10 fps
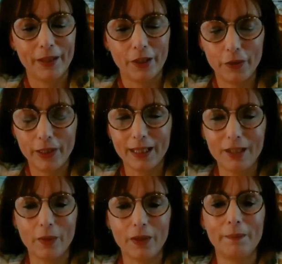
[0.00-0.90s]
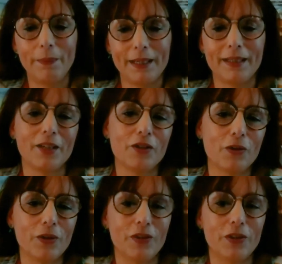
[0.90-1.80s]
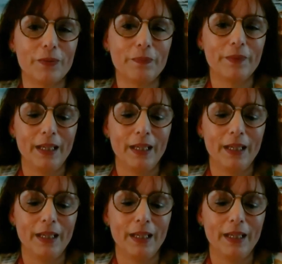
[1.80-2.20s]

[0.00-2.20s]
Cooking is one of the best things you can do.